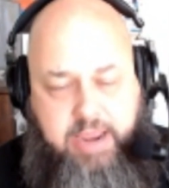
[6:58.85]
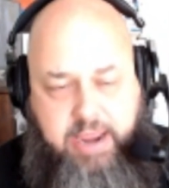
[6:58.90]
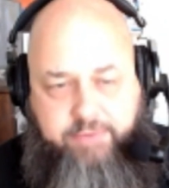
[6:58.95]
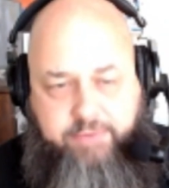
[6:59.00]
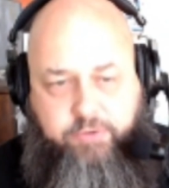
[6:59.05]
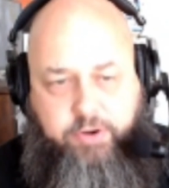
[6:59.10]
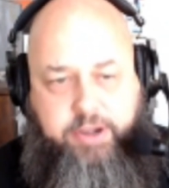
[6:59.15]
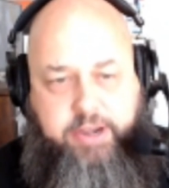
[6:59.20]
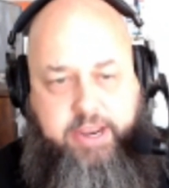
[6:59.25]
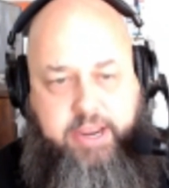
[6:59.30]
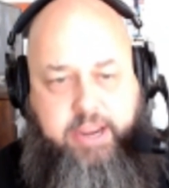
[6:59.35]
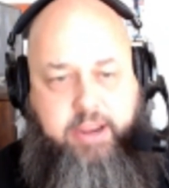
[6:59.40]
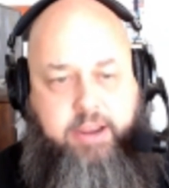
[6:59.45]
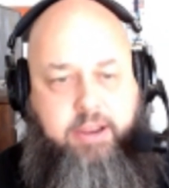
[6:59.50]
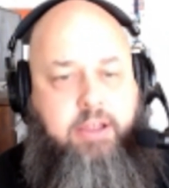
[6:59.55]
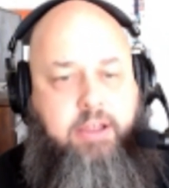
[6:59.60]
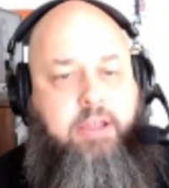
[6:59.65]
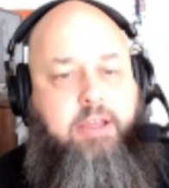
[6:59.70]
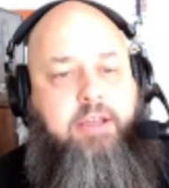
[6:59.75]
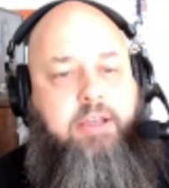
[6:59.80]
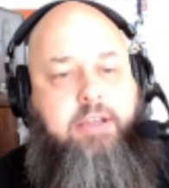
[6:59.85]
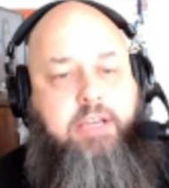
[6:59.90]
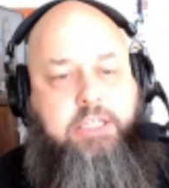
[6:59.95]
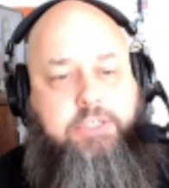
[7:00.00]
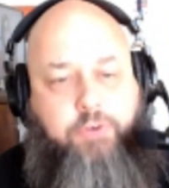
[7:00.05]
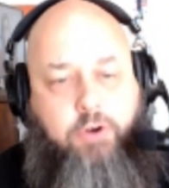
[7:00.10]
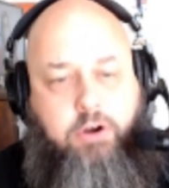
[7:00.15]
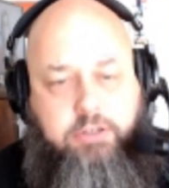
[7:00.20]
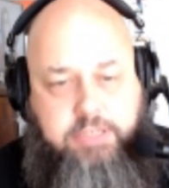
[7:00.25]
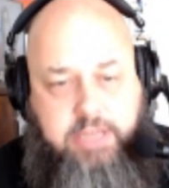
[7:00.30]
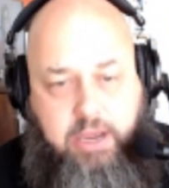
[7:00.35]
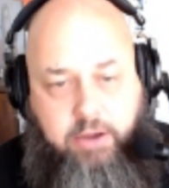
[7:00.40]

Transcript: every day. As far as how